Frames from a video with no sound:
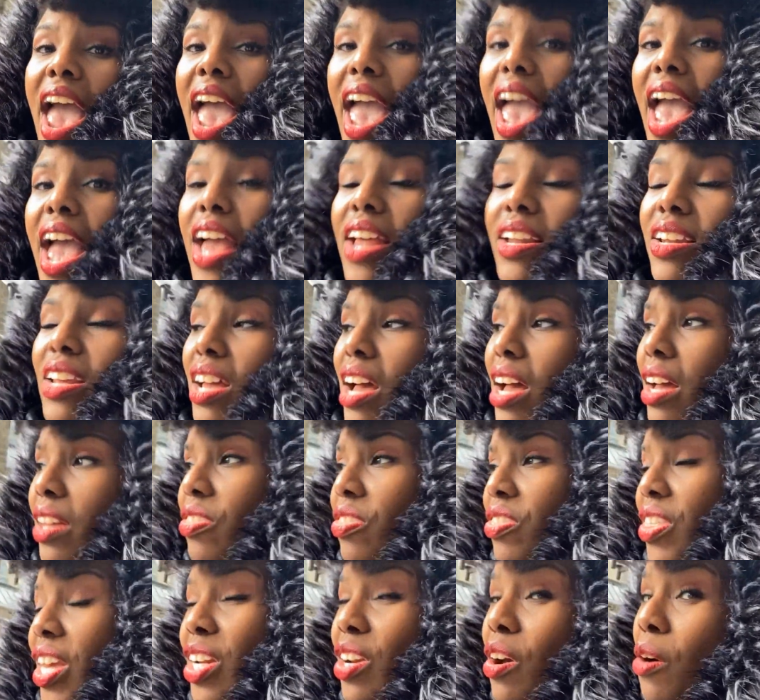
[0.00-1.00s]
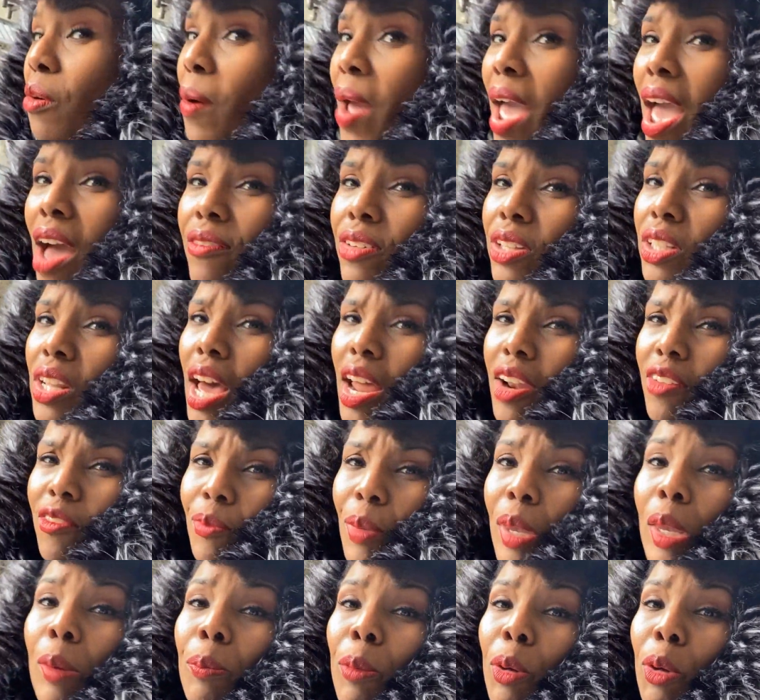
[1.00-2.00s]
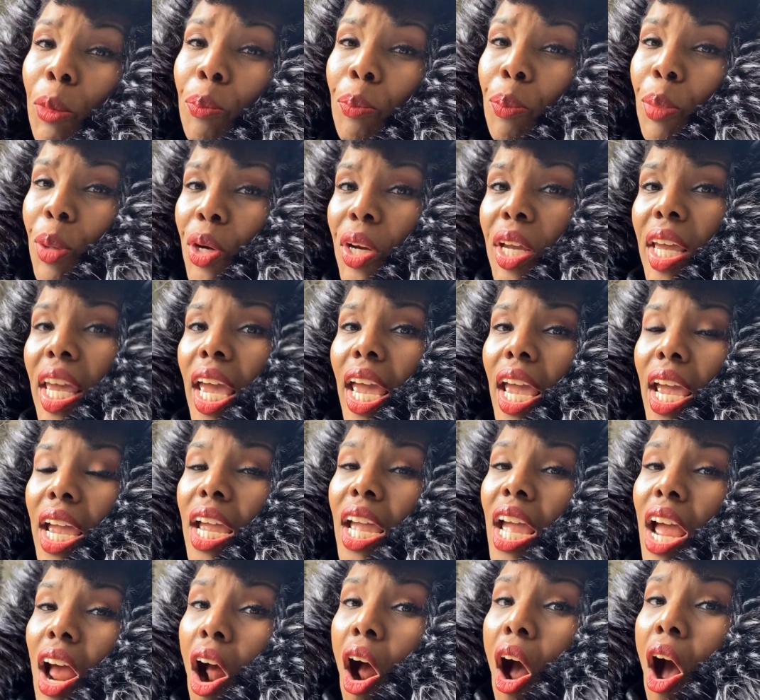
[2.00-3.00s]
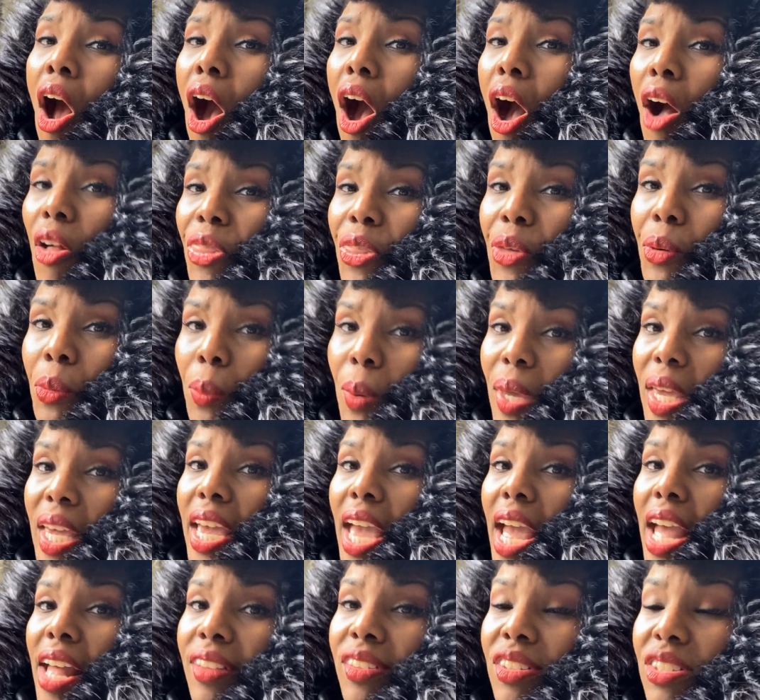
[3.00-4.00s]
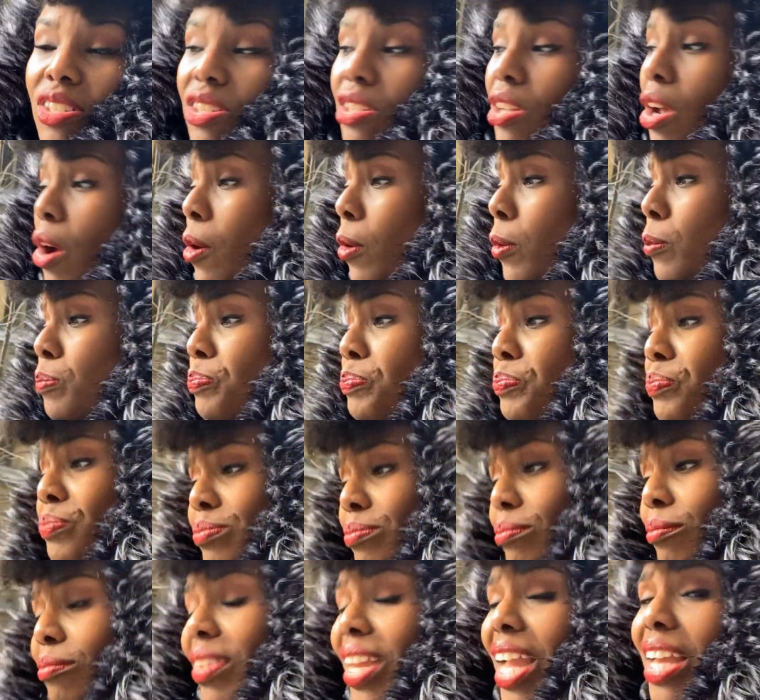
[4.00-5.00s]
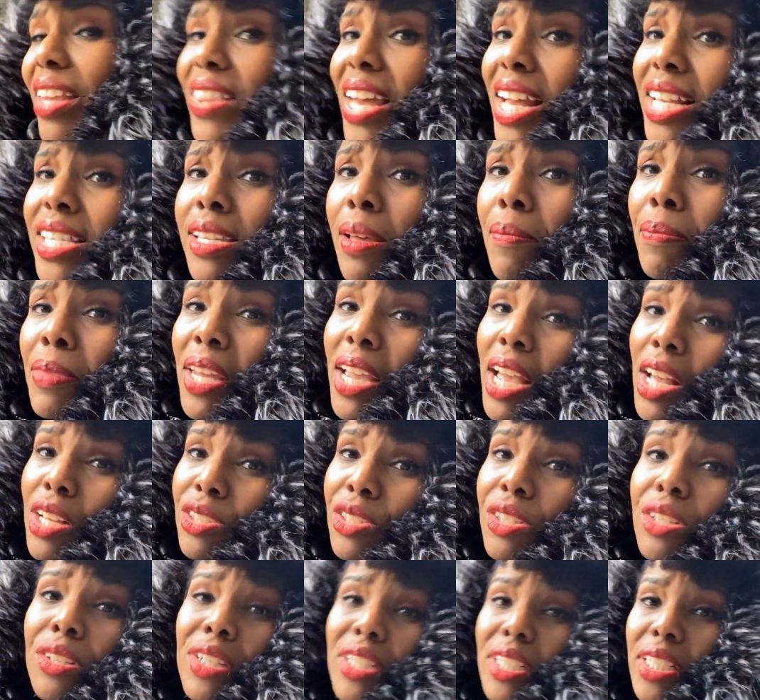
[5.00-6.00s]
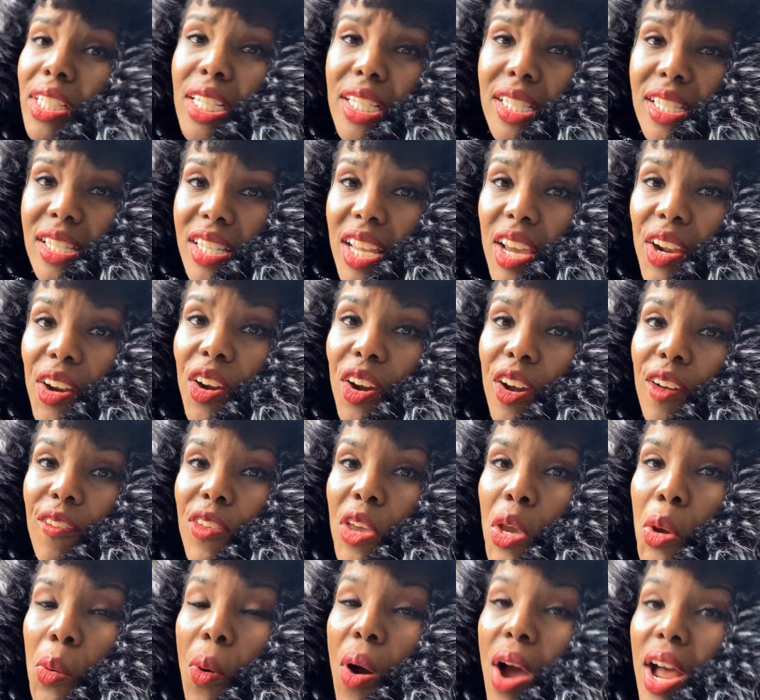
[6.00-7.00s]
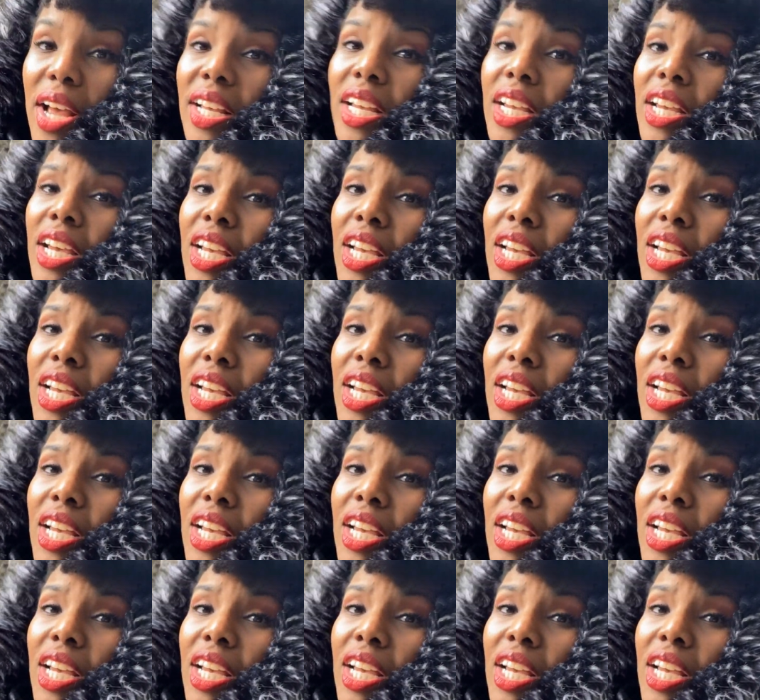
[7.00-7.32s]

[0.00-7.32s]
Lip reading: And they don't have a lot of people booking on the weekends, so that's something else you could consider if you want